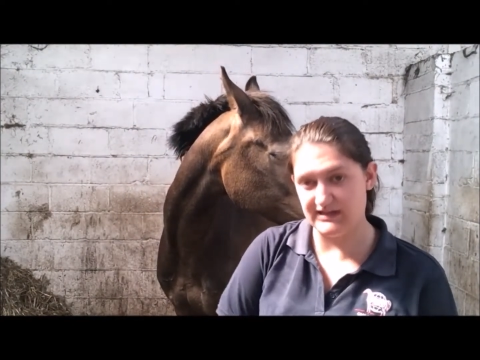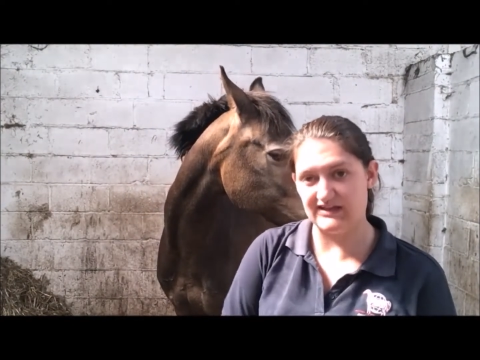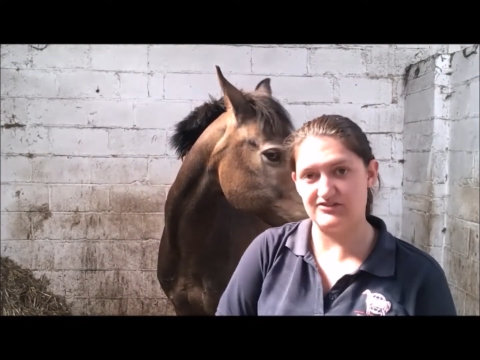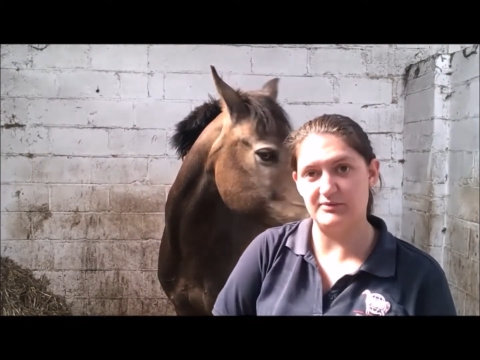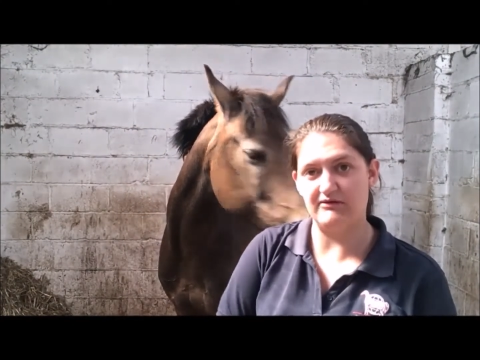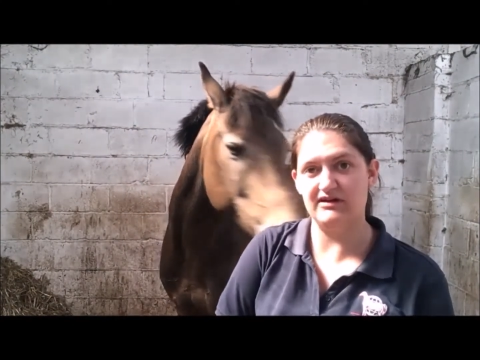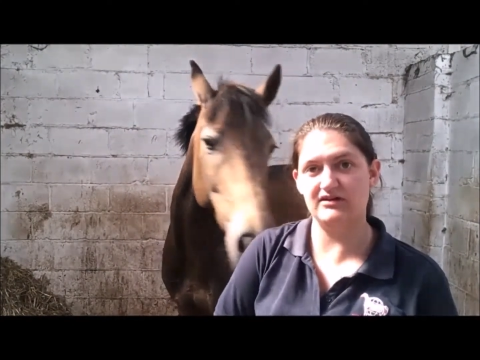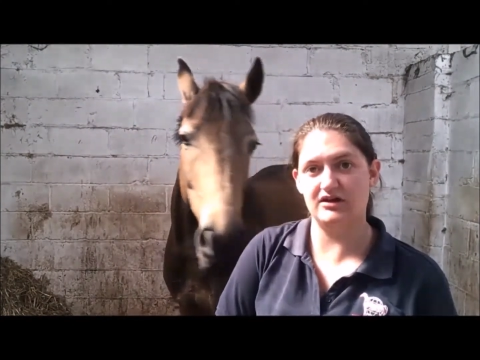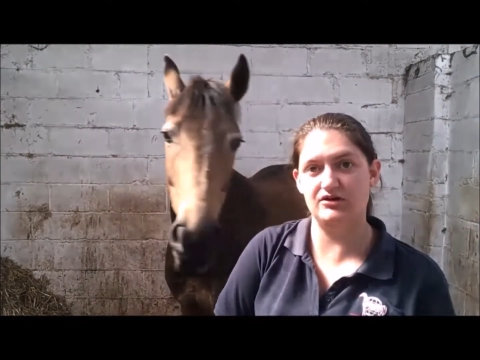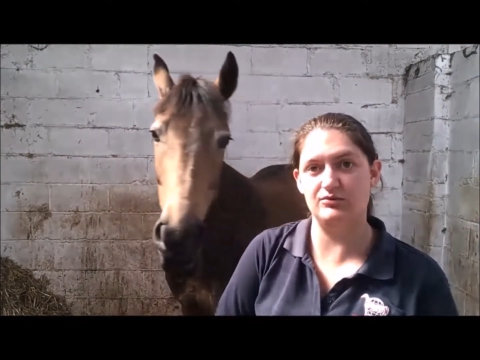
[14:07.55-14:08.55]
mare
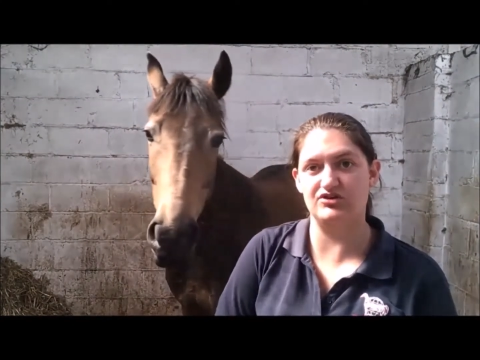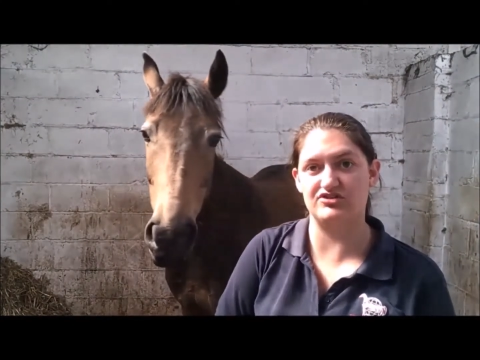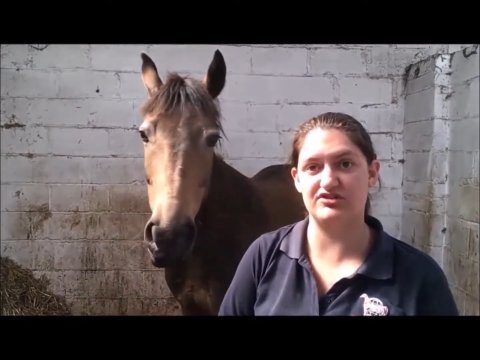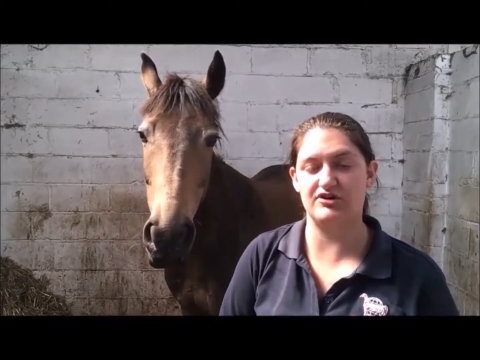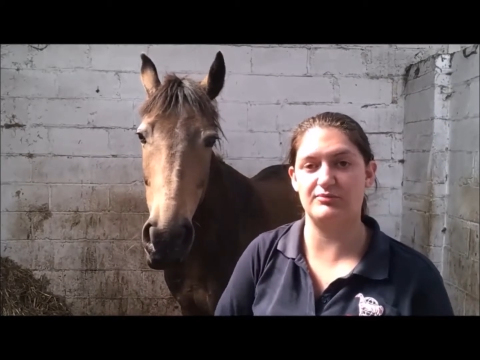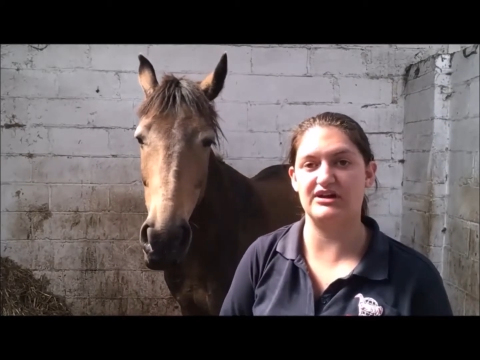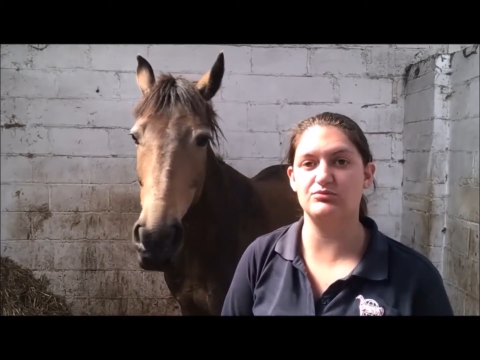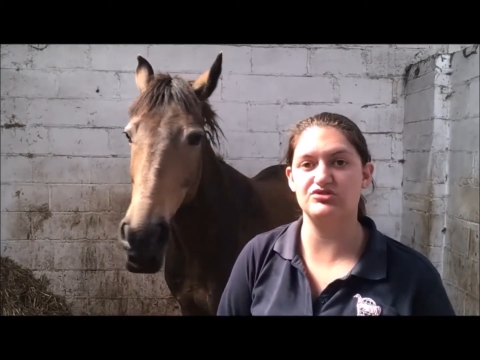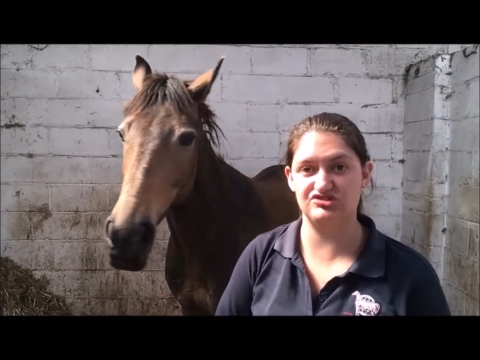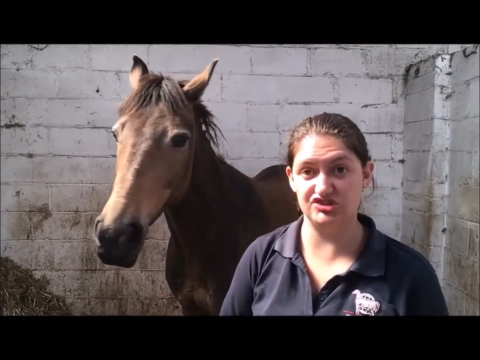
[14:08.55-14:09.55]
Spirit, who was a
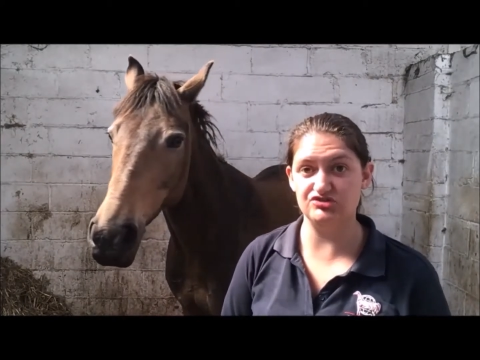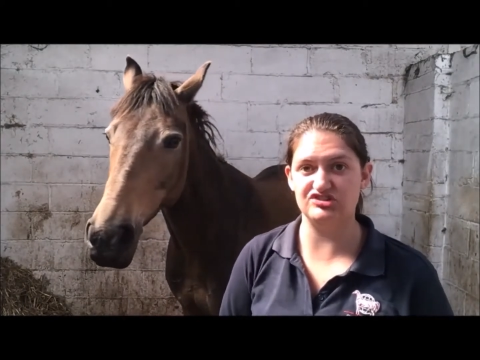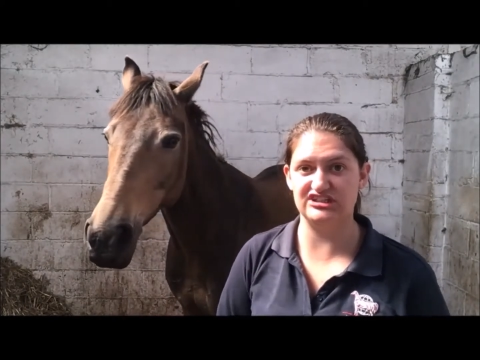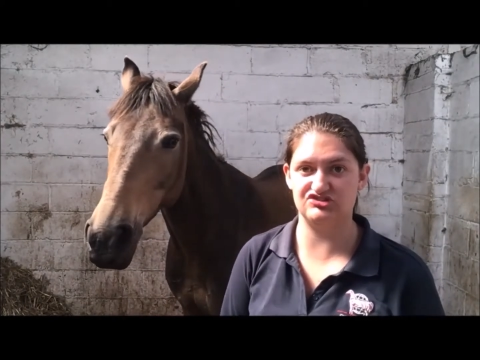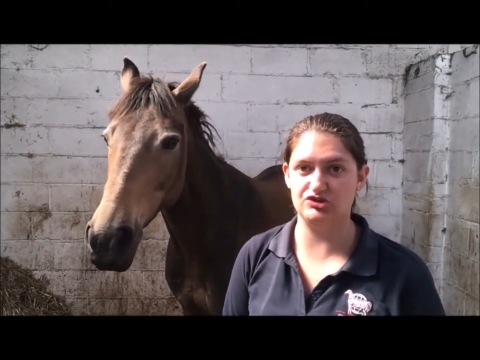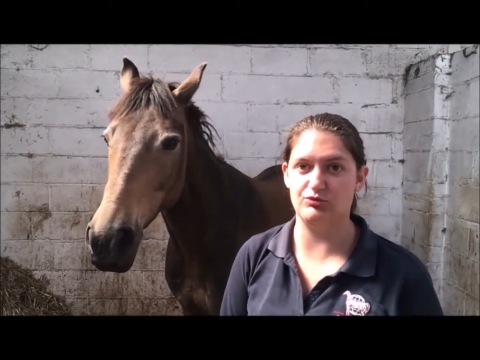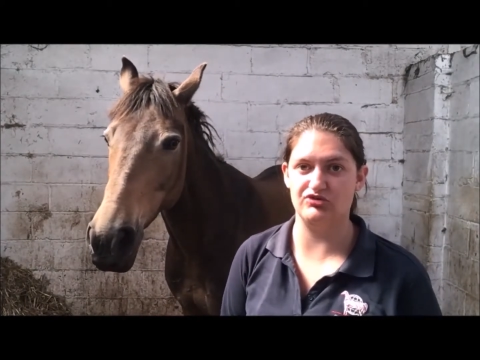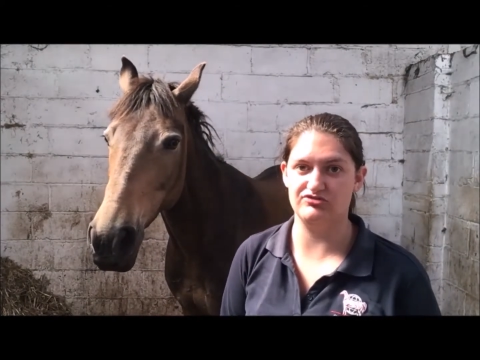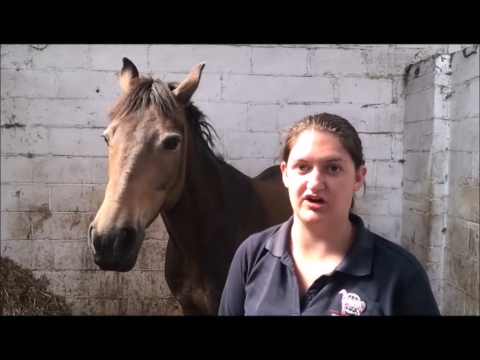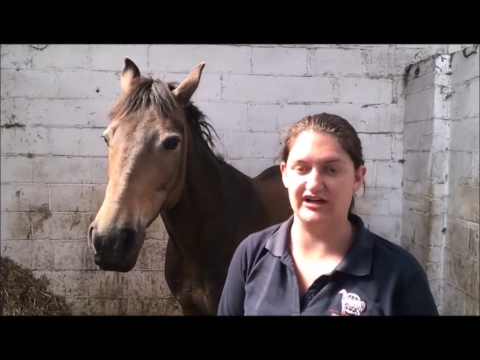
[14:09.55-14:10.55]
thoroughbred, was usually a 2.5.